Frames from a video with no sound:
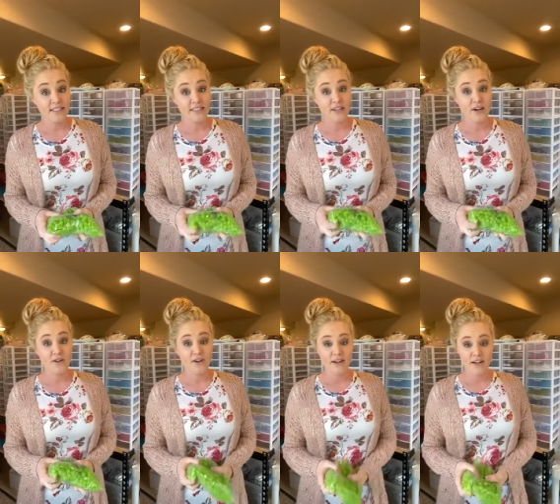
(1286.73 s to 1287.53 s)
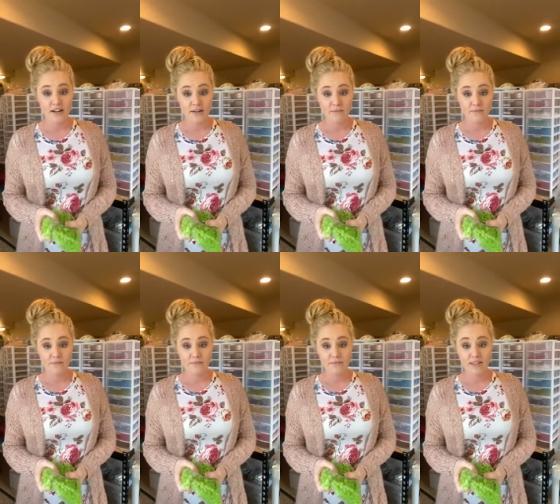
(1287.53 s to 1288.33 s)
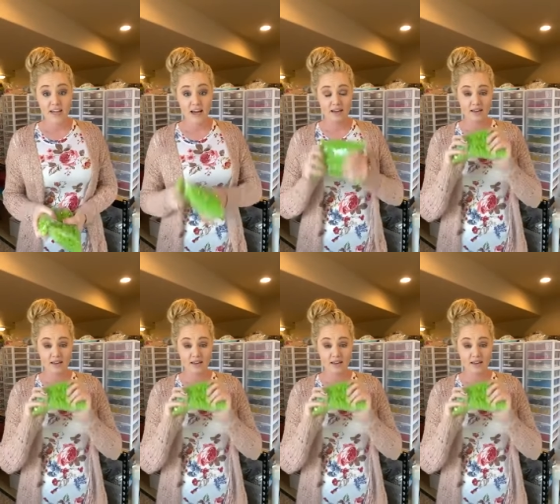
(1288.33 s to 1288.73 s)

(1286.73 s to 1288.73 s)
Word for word: So, um, yeah.